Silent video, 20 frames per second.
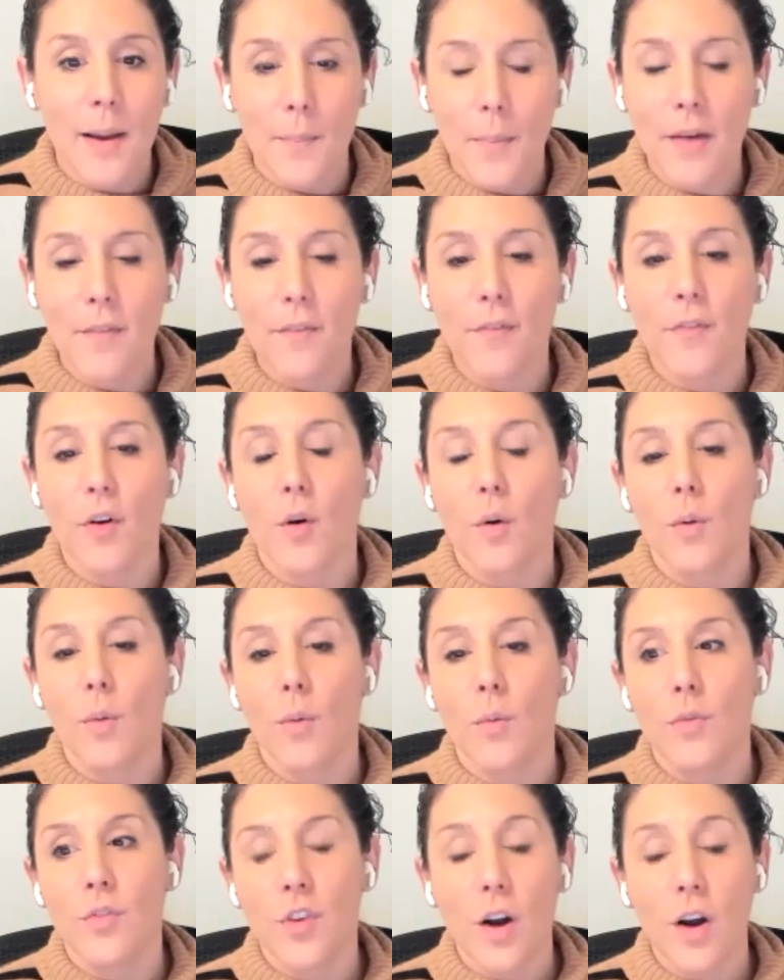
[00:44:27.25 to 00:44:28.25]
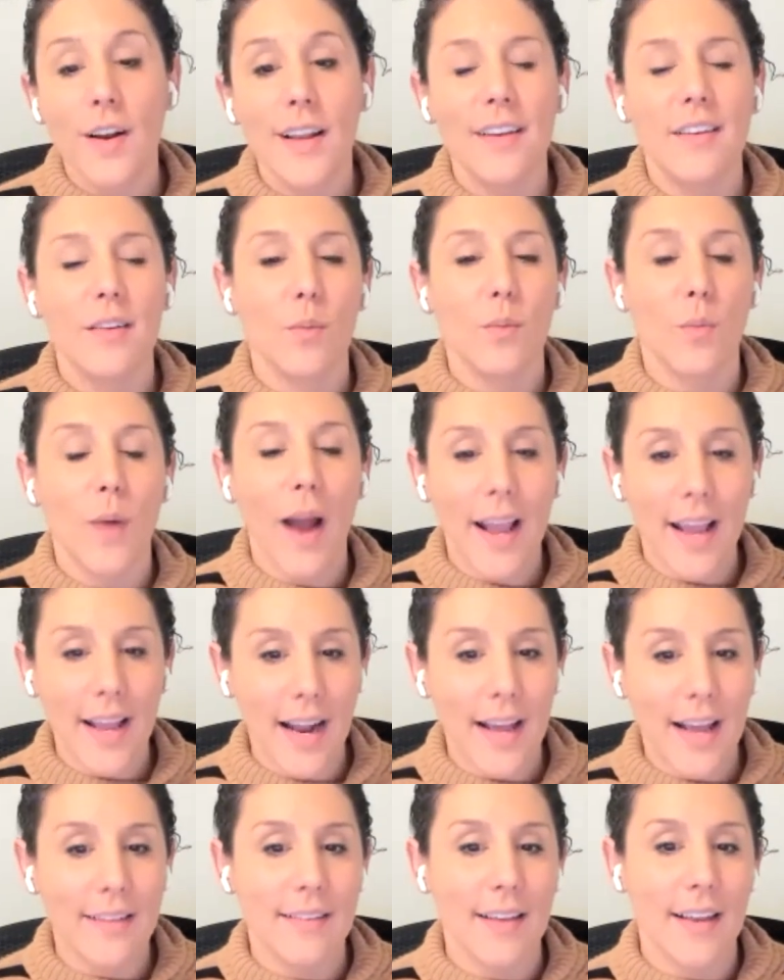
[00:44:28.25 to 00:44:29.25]
but for starting to
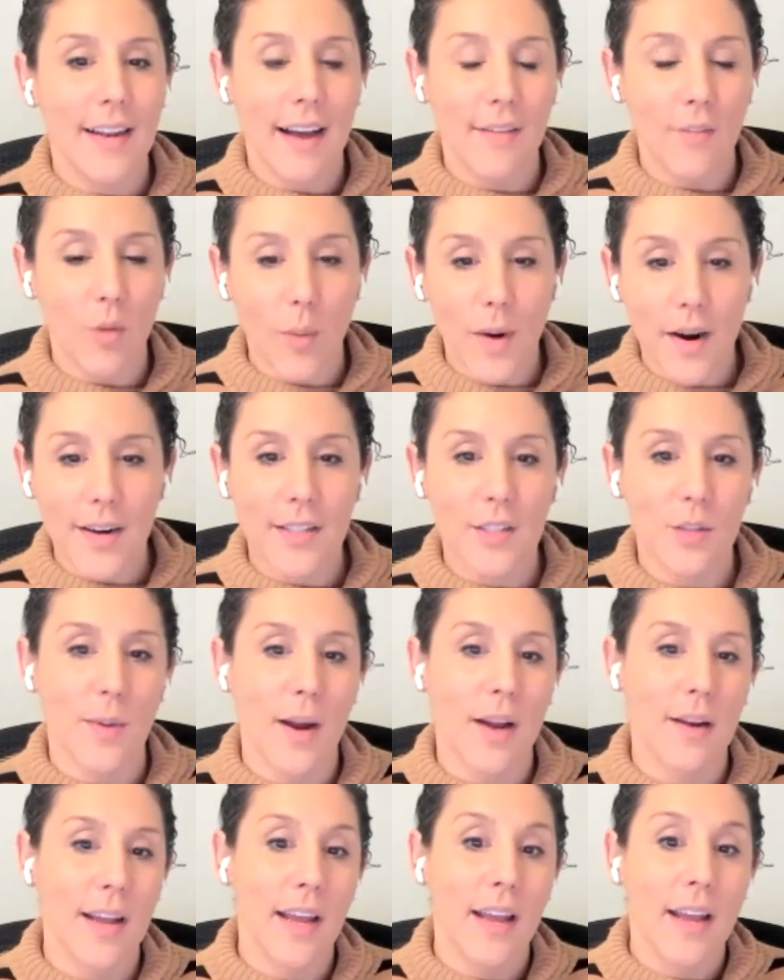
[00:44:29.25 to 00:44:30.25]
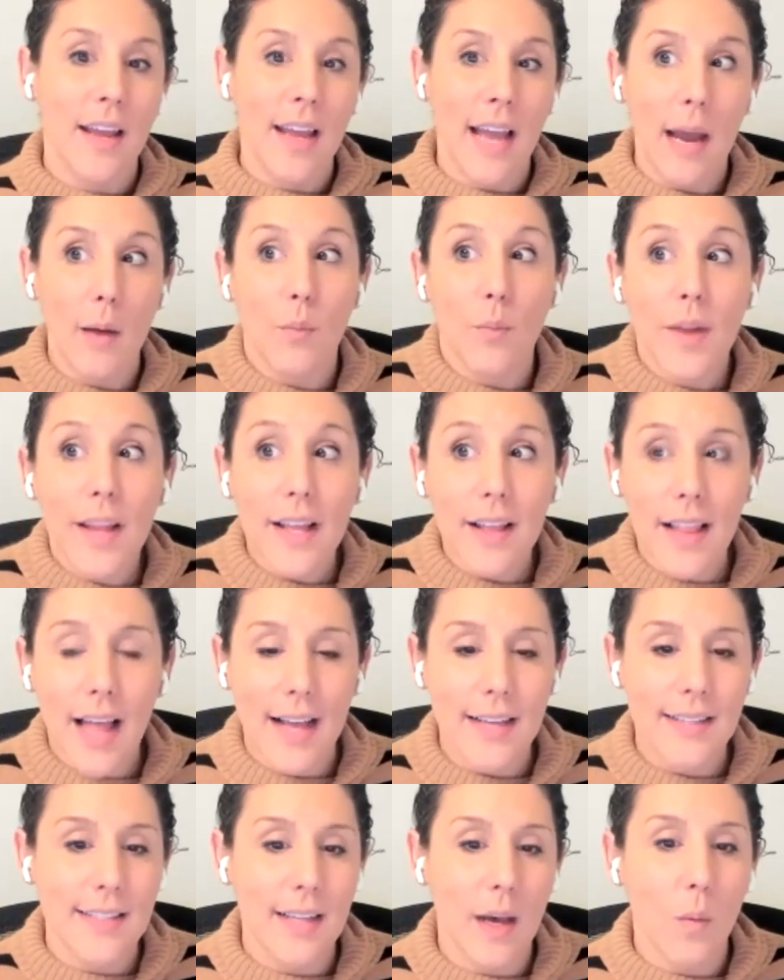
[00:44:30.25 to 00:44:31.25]
recognize it and have awareness around it and
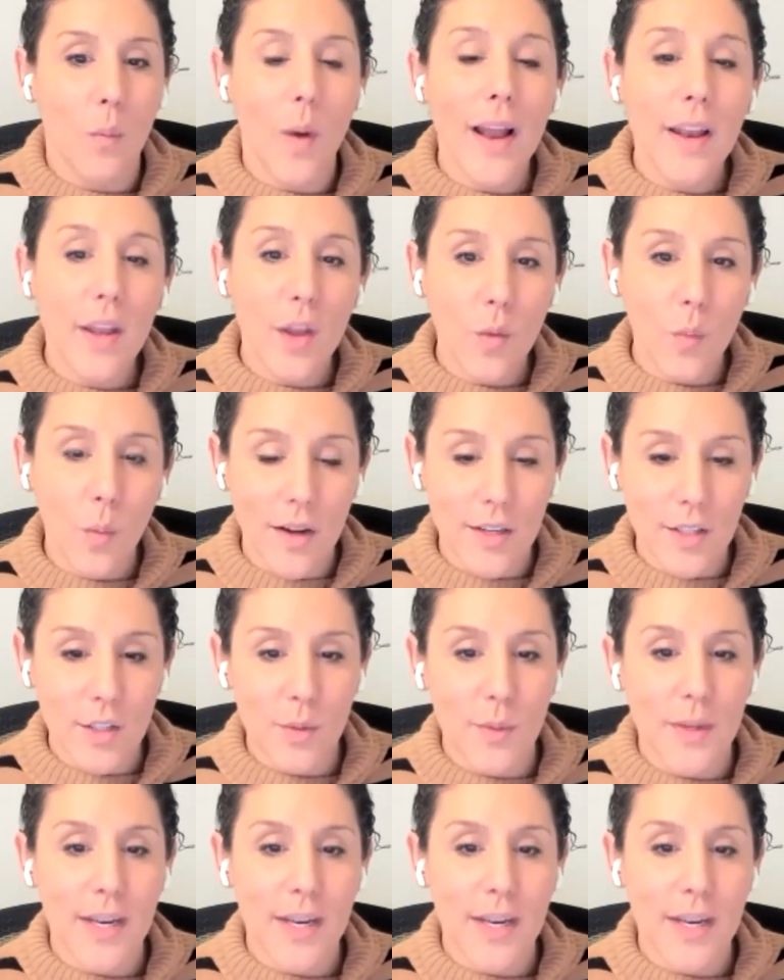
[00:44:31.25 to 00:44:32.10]
realize that when you want to,